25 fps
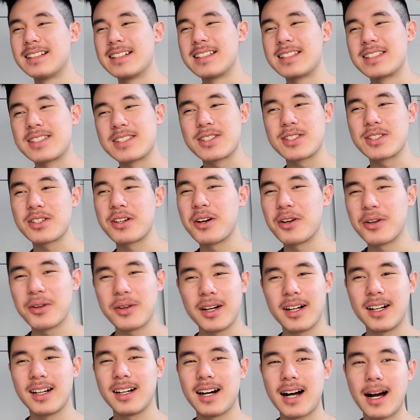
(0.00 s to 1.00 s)
So
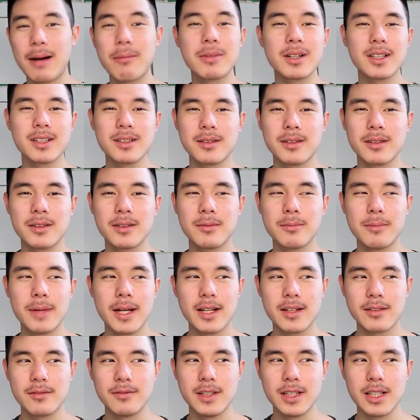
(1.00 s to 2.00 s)
I'm gonna make
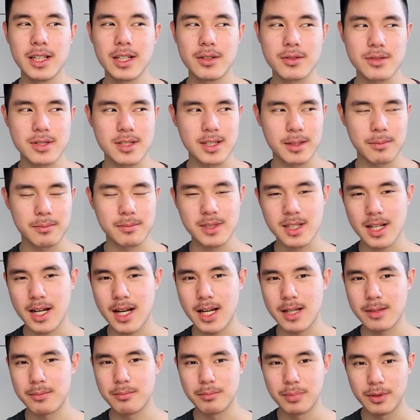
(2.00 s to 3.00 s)
a video
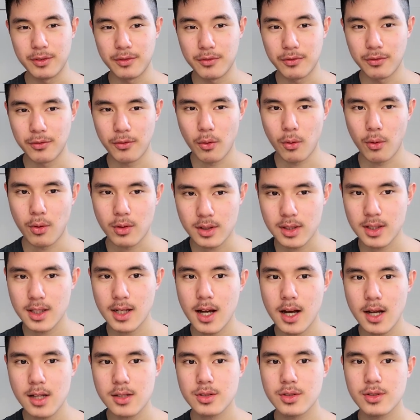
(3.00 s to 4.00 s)
sometime before the
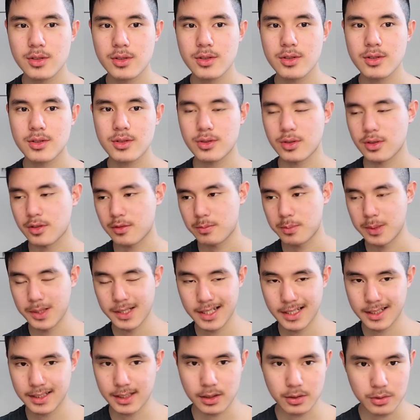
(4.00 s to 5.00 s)
Oscars, sort of
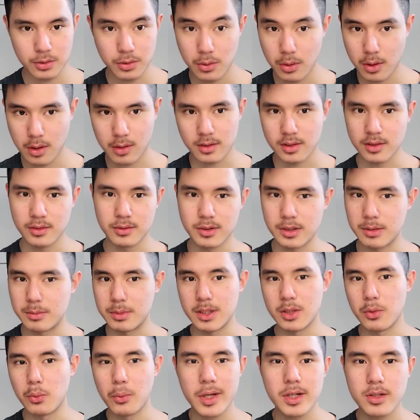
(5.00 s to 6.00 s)
predicting who are going to be
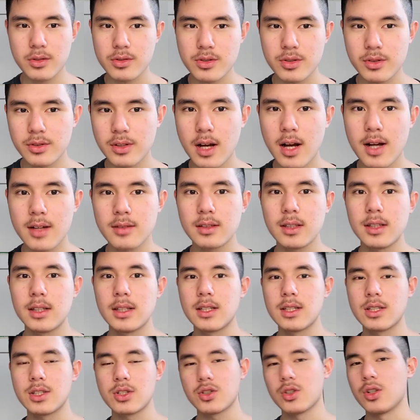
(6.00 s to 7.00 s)
the winners or not,
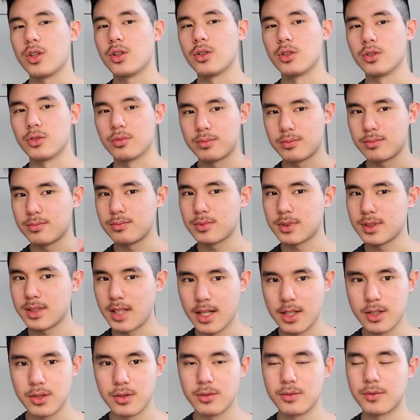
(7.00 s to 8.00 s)
so stay
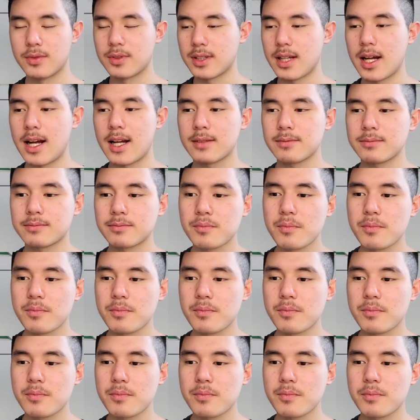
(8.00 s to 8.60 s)
tuned for that.